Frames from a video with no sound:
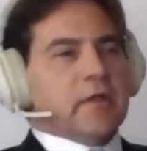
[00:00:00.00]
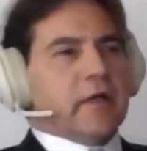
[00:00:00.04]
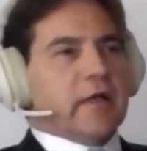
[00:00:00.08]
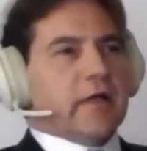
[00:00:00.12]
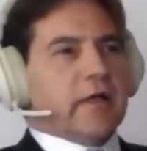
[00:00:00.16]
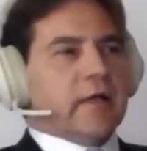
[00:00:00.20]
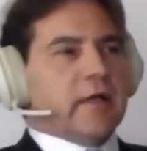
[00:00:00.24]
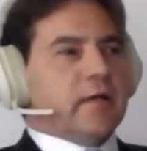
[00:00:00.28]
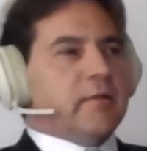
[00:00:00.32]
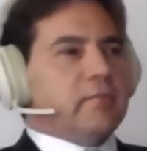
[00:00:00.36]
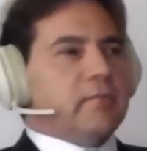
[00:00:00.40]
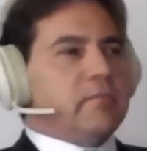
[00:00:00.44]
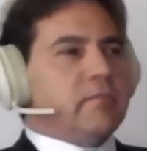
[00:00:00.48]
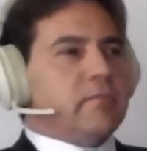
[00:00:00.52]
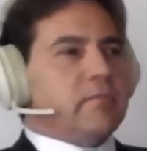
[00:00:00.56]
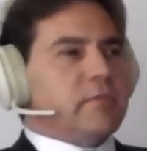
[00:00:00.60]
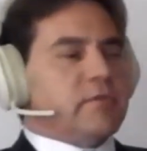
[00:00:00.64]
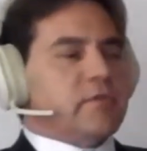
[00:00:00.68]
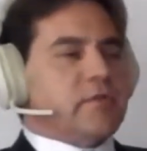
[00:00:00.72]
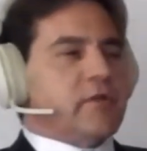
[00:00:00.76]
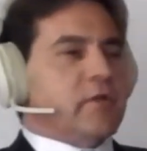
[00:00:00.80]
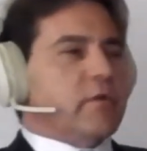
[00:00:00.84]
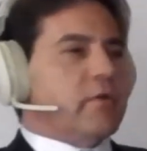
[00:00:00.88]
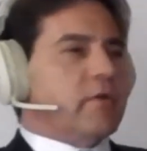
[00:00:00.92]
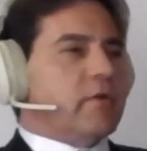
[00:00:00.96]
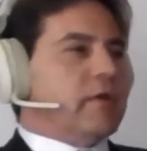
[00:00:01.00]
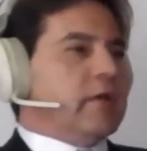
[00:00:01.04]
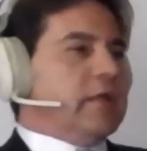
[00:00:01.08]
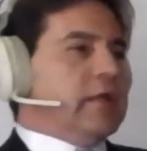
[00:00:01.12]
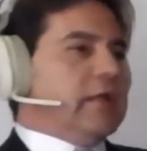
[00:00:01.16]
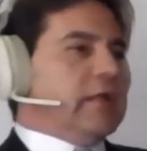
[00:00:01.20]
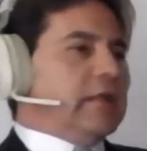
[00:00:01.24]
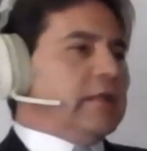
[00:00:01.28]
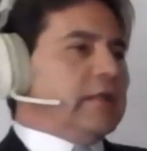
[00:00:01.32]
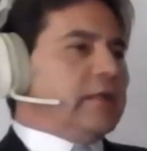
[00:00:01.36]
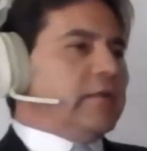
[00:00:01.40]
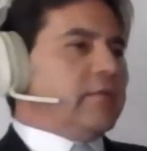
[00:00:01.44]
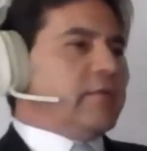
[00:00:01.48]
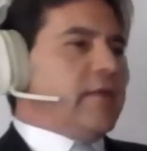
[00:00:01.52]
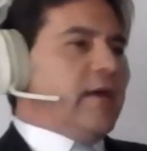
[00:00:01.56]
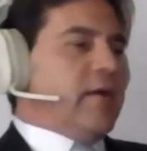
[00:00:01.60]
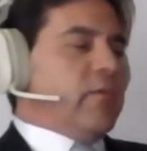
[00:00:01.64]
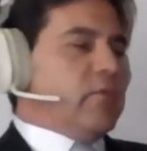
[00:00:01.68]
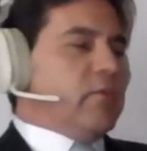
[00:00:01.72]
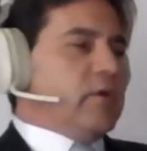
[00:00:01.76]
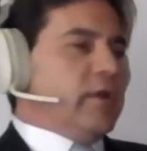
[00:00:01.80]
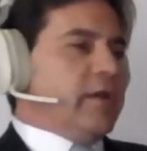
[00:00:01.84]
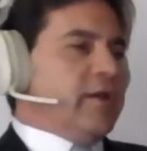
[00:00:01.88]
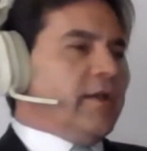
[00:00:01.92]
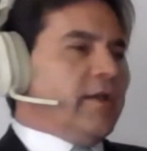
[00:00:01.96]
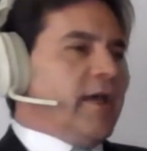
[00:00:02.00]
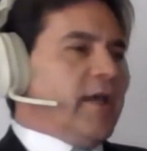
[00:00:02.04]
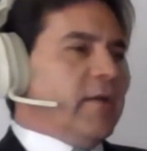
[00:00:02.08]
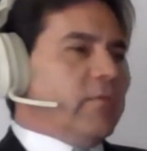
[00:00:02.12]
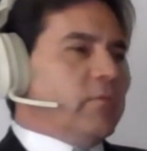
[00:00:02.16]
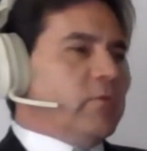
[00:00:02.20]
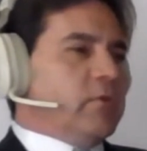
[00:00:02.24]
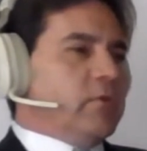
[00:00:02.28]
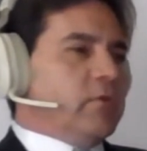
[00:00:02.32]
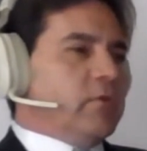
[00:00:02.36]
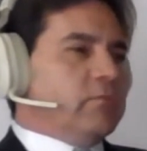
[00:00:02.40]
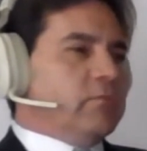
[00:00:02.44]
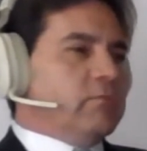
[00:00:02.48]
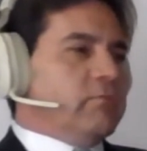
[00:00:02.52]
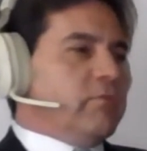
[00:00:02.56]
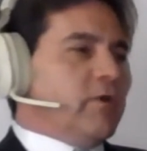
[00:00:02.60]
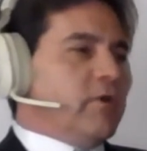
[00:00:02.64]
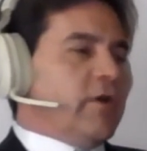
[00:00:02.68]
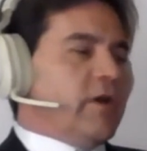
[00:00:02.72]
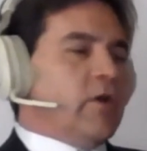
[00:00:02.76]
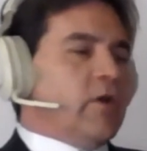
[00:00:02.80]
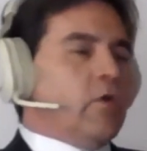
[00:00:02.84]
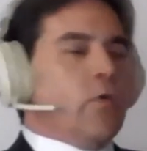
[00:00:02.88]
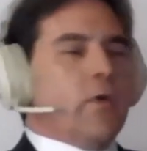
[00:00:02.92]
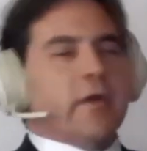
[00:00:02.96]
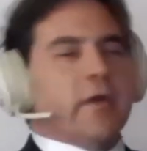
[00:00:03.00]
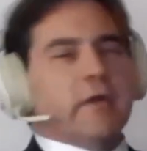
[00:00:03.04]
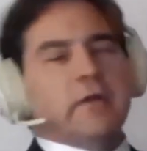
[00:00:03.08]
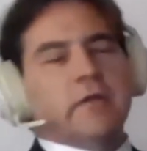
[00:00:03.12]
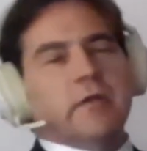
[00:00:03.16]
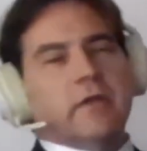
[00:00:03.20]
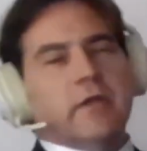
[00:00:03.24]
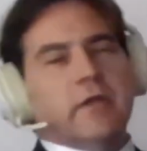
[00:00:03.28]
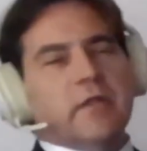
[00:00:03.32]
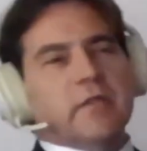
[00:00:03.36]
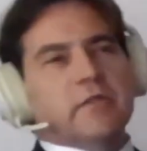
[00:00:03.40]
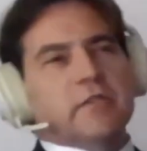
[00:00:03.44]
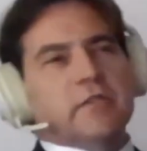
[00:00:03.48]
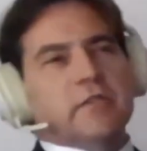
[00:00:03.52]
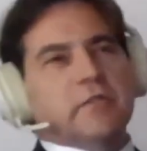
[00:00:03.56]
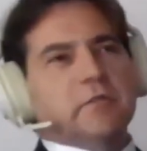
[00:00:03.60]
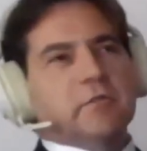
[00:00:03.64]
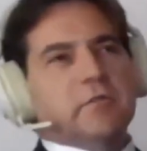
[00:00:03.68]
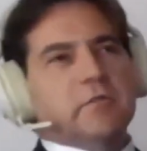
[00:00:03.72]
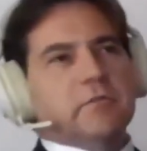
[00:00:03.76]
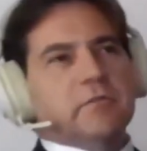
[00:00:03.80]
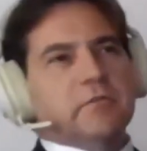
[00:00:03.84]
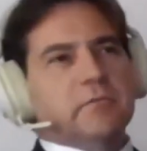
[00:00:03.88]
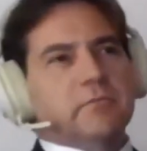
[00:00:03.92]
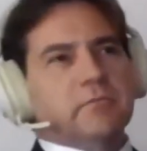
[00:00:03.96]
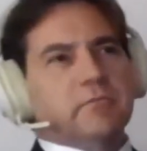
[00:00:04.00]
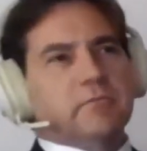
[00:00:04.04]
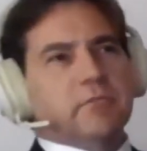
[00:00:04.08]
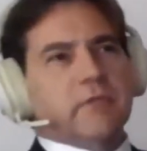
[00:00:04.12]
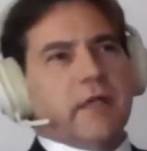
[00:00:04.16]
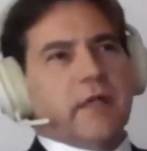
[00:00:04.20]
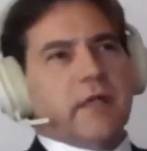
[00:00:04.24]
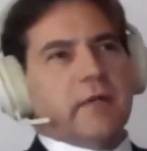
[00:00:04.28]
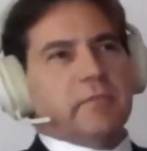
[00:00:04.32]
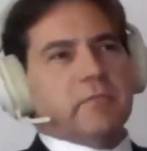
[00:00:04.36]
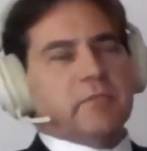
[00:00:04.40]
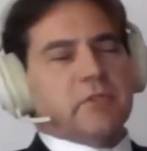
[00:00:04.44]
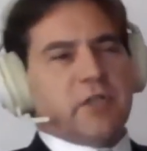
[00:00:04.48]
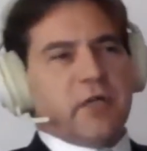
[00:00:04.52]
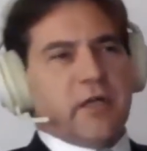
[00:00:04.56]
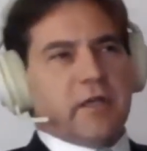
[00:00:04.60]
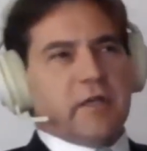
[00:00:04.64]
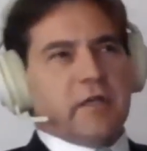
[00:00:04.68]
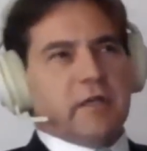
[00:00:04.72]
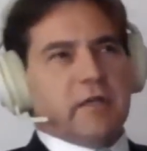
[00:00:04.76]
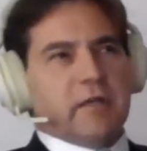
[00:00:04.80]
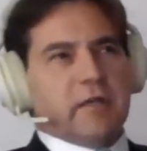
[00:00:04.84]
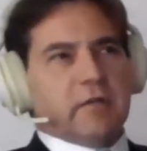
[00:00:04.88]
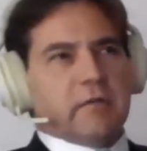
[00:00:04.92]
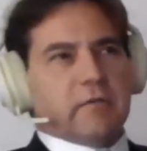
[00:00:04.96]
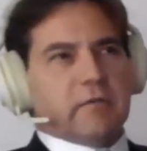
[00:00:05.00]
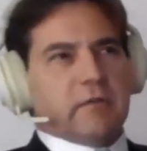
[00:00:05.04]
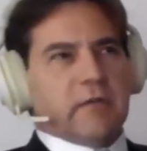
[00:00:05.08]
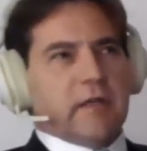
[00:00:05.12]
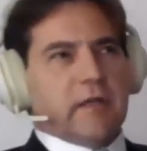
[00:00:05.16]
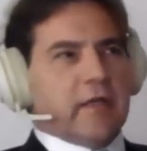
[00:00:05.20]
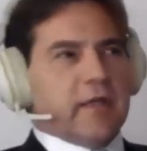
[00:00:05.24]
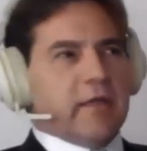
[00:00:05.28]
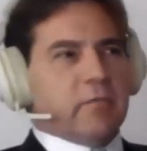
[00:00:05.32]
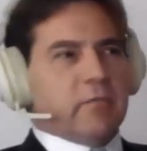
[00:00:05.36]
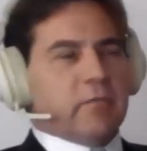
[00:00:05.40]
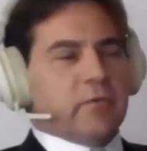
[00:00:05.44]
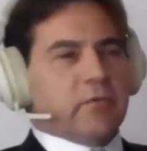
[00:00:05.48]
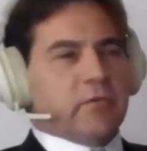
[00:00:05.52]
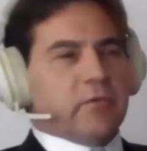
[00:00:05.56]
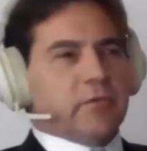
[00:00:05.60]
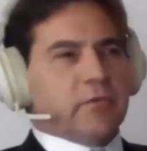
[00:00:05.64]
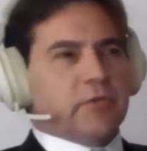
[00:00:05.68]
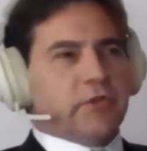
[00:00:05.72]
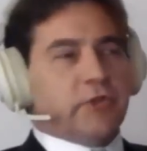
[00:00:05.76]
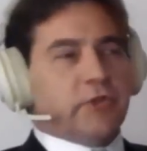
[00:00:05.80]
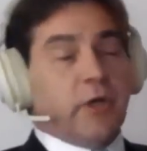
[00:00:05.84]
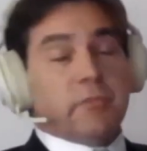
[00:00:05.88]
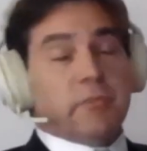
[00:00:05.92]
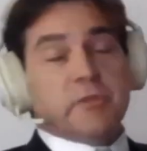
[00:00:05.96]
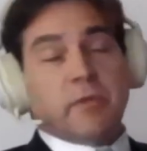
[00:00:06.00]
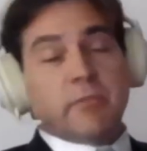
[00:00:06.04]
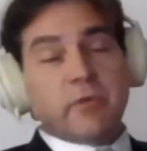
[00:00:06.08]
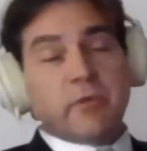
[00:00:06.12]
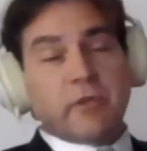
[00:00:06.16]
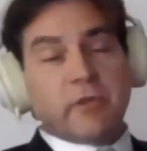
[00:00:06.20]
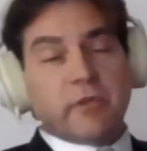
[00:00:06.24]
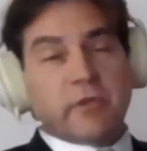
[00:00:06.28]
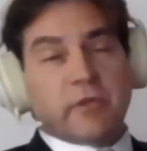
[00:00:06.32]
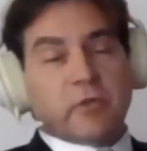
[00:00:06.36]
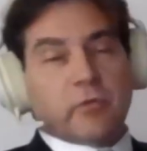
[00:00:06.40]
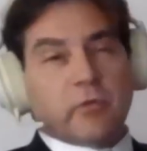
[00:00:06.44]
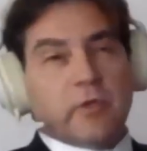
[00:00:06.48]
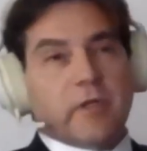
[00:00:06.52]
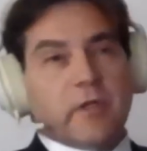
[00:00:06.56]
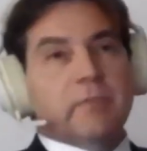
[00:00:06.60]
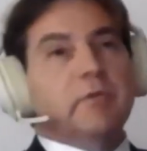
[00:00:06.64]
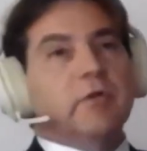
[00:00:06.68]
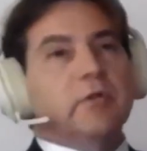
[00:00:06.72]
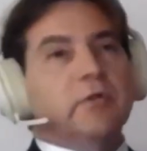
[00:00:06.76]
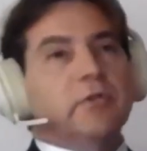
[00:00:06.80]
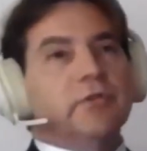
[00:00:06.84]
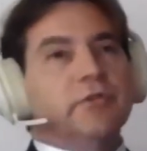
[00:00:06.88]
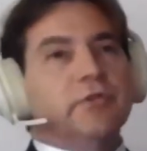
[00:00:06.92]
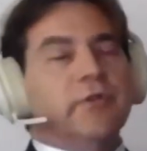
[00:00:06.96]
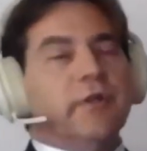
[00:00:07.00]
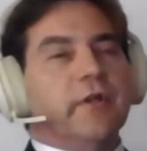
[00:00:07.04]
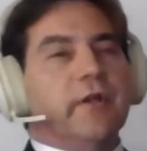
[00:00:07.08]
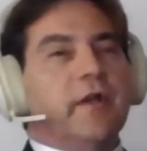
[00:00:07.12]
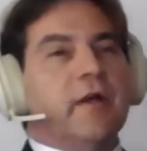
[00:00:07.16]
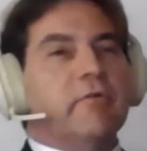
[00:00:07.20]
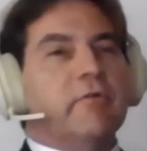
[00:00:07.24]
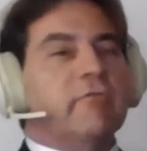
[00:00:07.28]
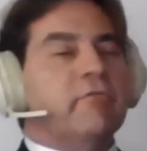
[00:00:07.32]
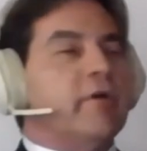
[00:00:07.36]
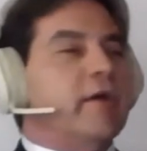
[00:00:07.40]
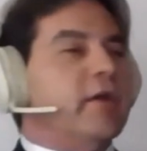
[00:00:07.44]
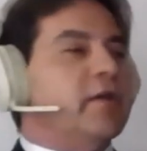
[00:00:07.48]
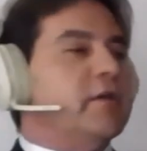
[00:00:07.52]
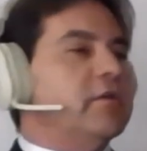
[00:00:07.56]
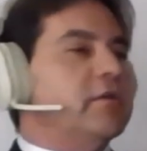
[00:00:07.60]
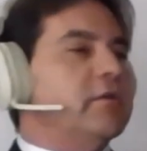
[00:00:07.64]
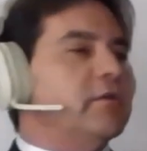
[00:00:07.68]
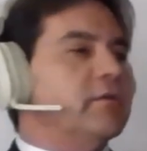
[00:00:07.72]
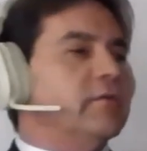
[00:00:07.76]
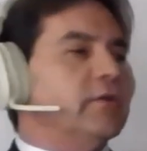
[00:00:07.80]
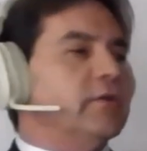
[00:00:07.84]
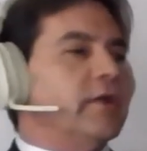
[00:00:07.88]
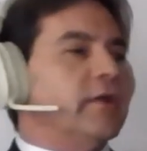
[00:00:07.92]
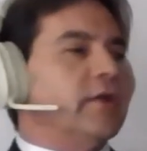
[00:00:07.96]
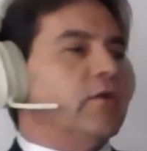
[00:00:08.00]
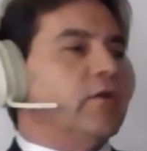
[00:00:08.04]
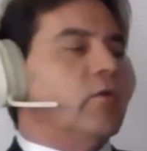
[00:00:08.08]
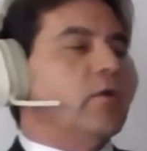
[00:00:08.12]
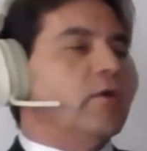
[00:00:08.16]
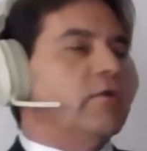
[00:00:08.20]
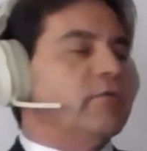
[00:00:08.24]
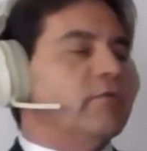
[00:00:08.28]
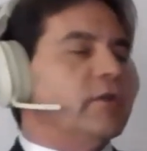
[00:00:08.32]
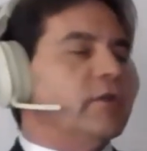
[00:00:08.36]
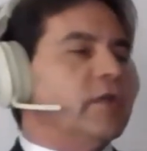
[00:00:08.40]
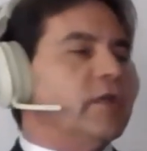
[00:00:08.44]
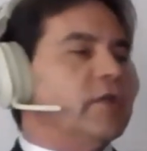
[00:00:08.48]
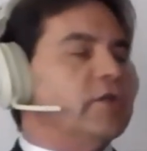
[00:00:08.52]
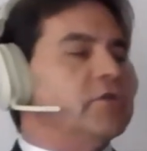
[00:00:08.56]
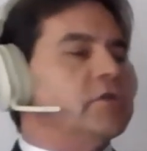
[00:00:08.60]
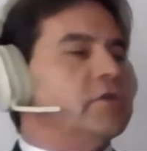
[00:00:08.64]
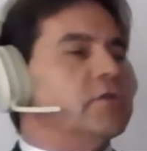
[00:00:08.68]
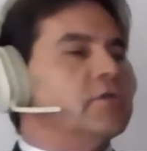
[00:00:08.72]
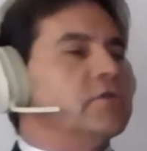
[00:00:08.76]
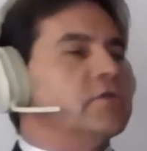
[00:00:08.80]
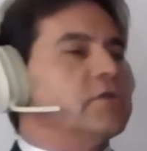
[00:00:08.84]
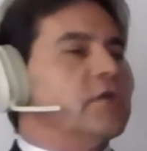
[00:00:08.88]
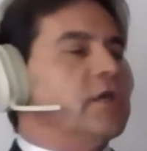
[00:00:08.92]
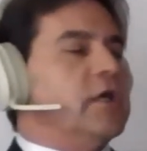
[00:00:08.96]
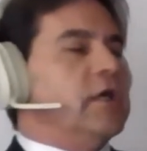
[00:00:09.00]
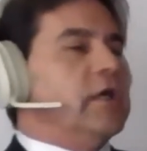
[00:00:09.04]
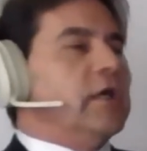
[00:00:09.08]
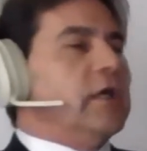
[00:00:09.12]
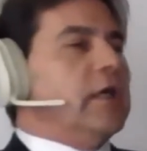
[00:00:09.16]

So that will enable very quick, instant checking. It will stop some of the degree mills that have fake qualifications.